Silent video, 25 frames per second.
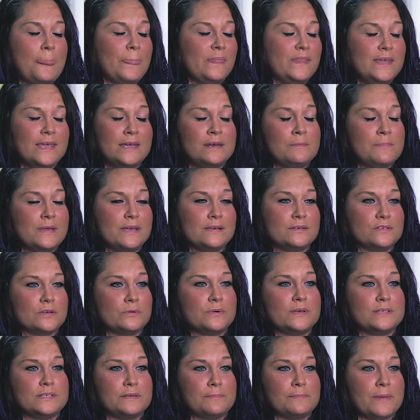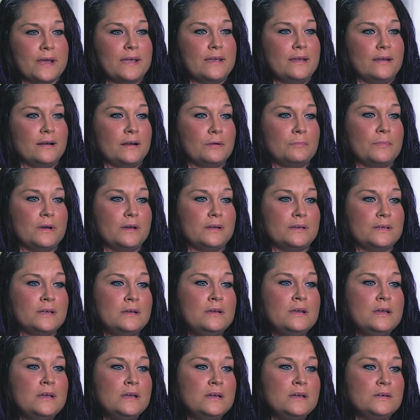the enemy is always in my ear, but
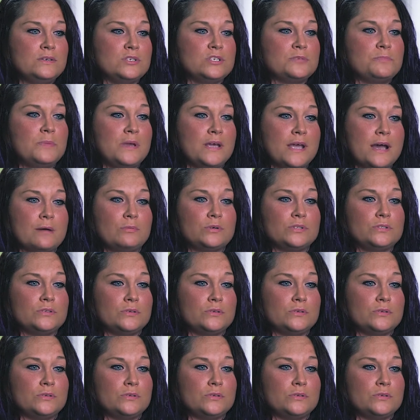just being able